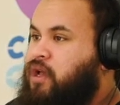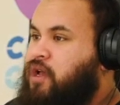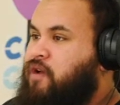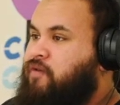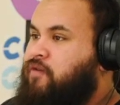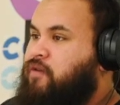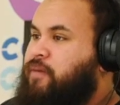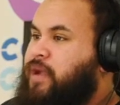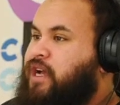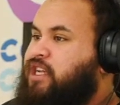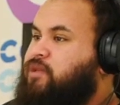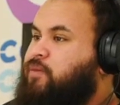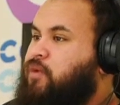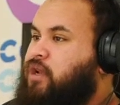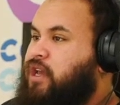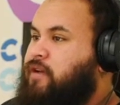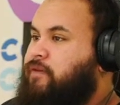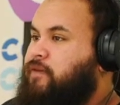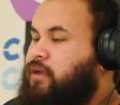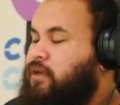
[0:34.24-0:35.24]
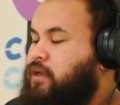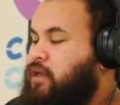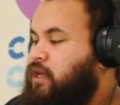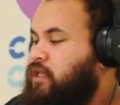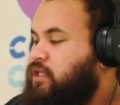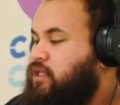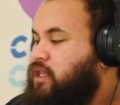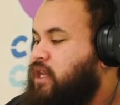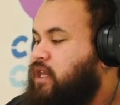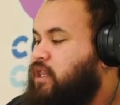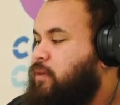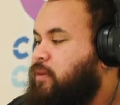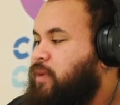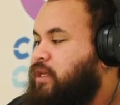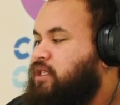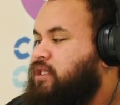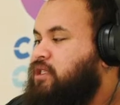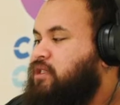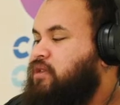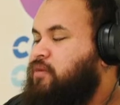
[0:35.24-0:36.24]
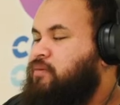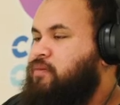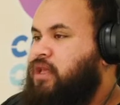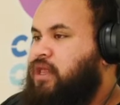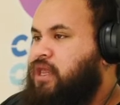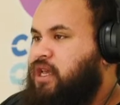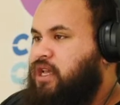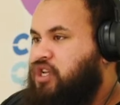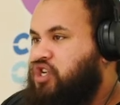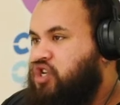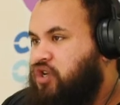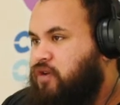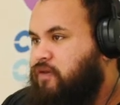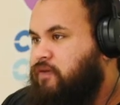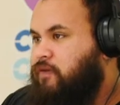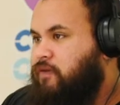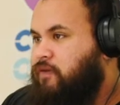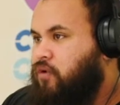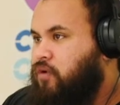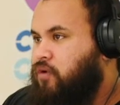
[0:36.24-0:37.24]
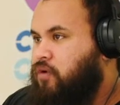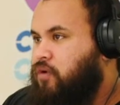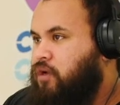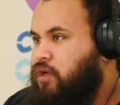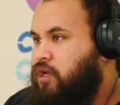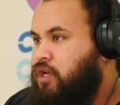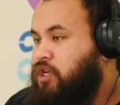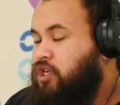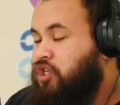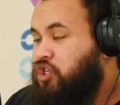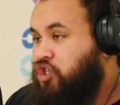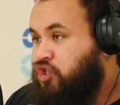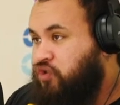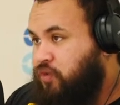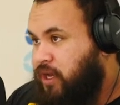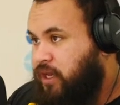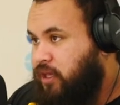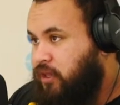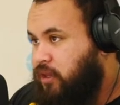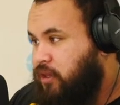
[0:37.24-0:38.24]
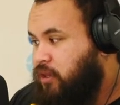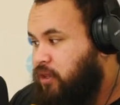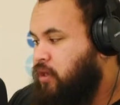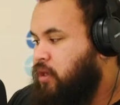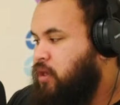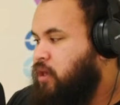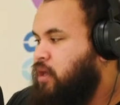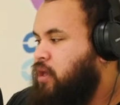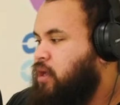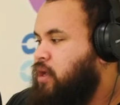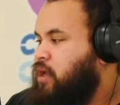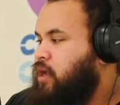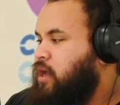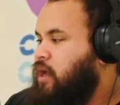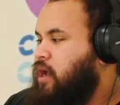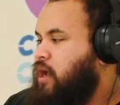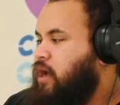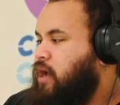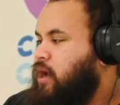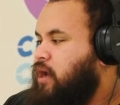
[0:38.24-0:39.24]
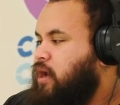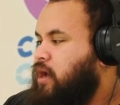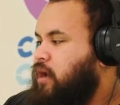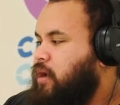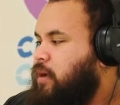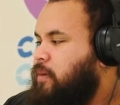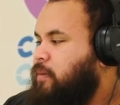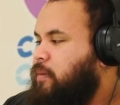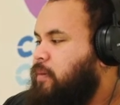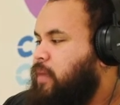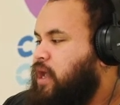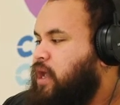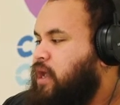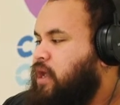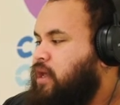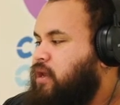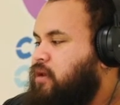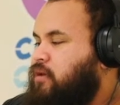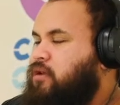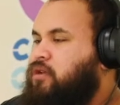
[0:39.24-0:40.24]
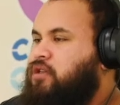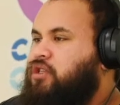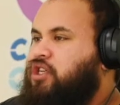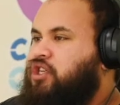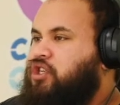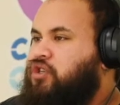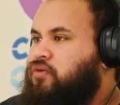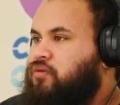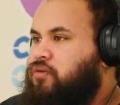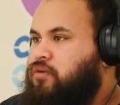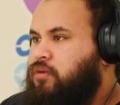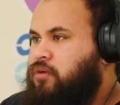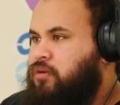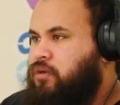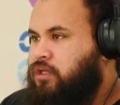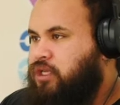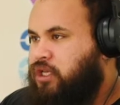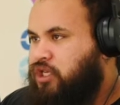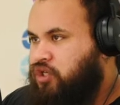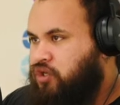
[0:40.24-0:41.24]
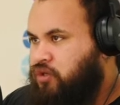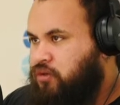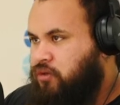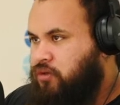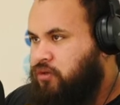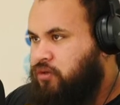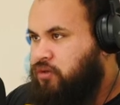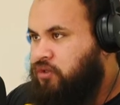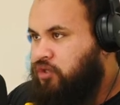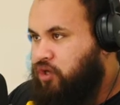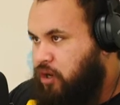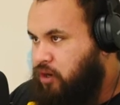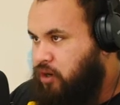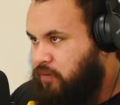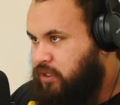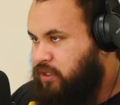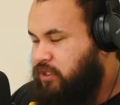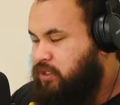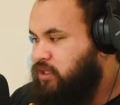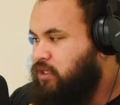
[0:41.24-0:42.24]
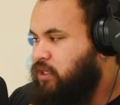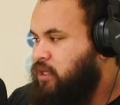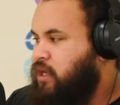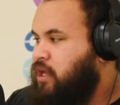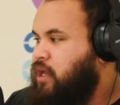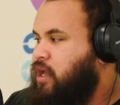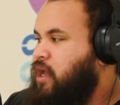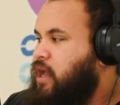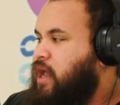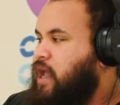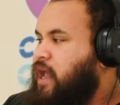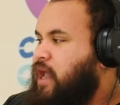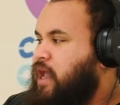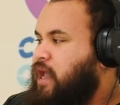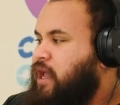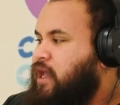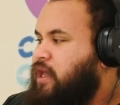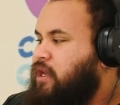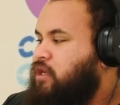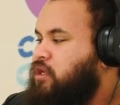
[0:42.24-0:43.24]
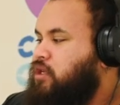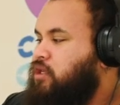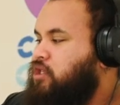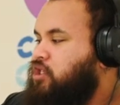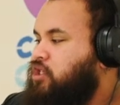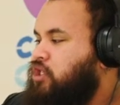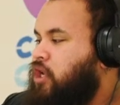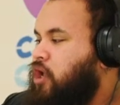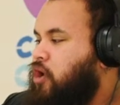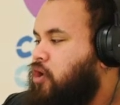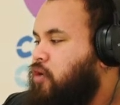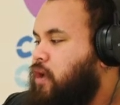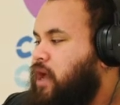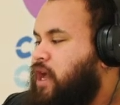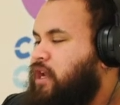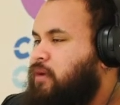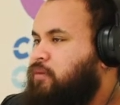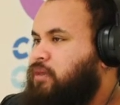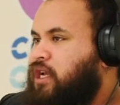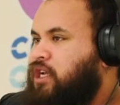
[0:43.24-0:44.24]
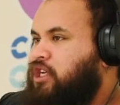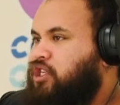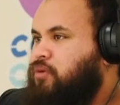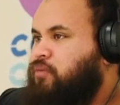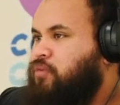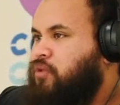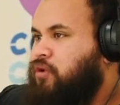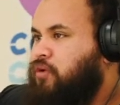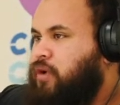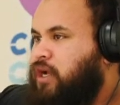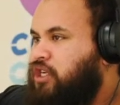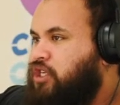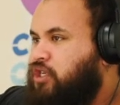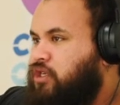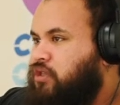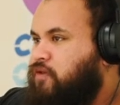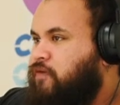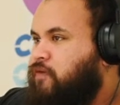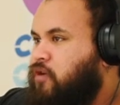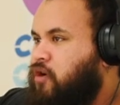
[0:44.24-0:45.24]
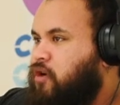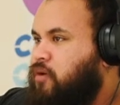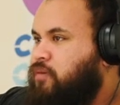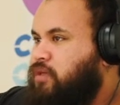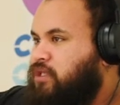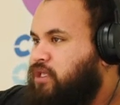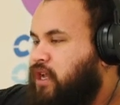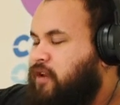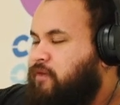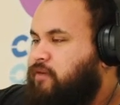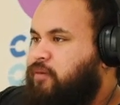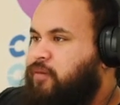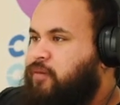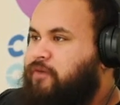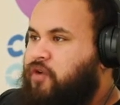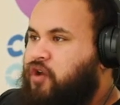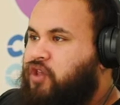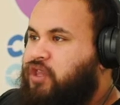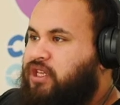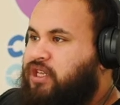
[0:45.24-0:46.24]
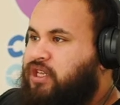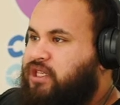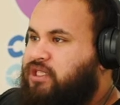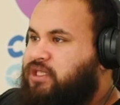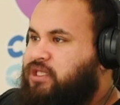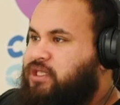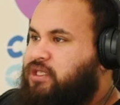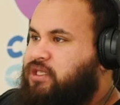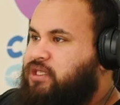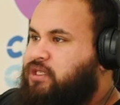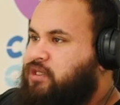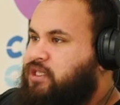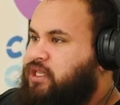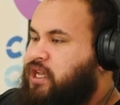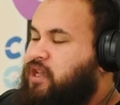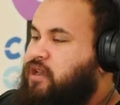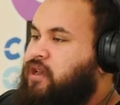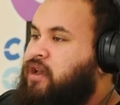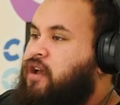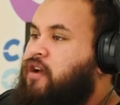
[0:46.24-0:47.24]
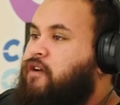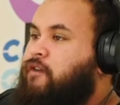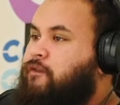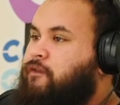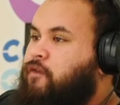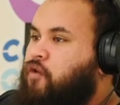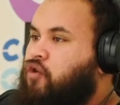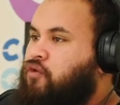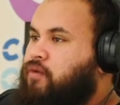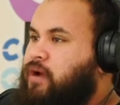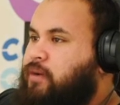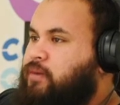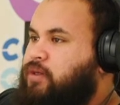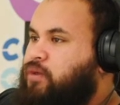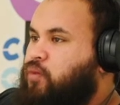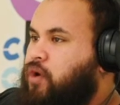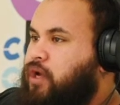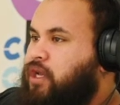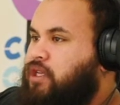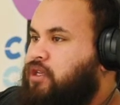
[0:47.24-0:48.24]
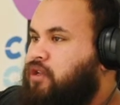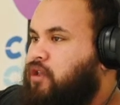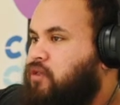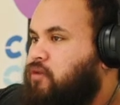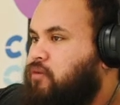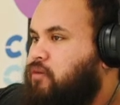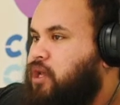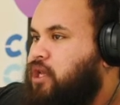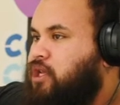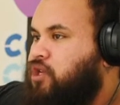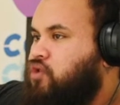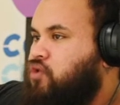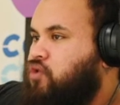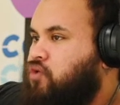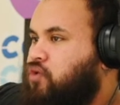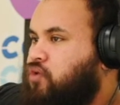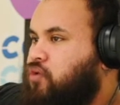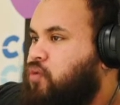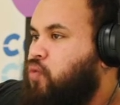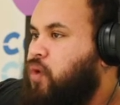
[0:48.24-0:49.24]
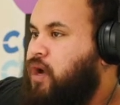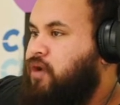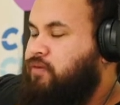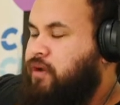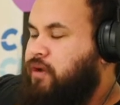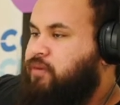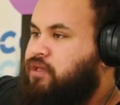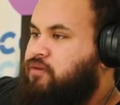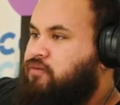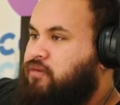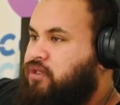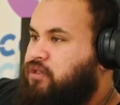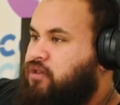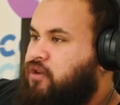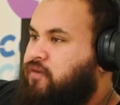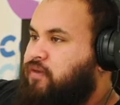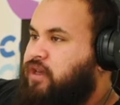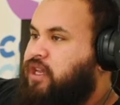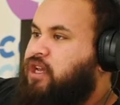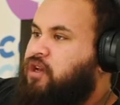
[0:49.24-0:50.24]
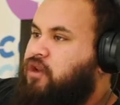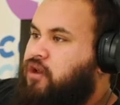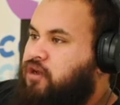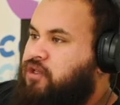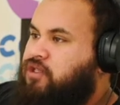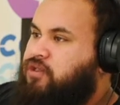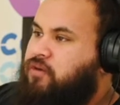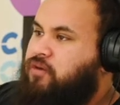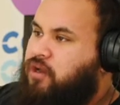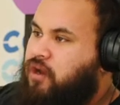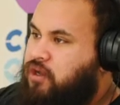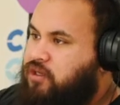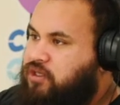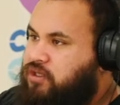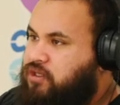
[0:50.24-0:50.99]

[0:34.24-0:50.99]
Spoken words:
maximal effort to get the best stimulation for strength, and tissue tolerance, and slow adaptation progression from a further distance, say 4 reps working to 3 to 1 reps in reserve, getting closer and closer